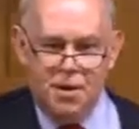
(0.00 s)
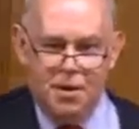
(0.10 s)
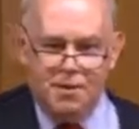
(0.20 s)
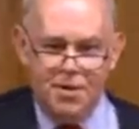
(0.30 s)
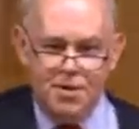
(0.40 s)

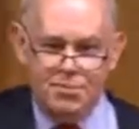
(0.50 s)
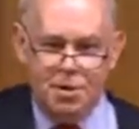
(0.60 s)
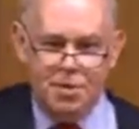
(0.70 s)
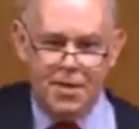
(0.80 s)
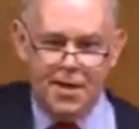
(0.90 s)
of
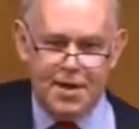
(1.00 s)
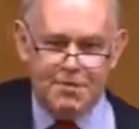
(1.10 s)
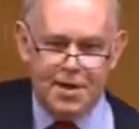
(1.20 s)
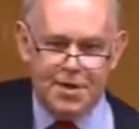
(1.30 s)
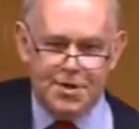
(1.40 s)
Ynys the Isle of
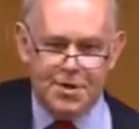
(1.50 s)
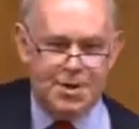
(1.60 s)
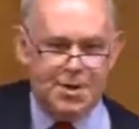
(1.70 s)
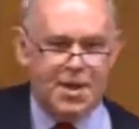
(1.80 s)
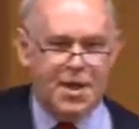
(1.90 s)
Anglesey
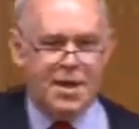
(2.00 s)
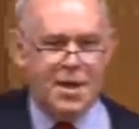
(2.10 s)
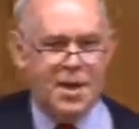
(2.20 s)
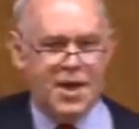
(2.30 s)
today,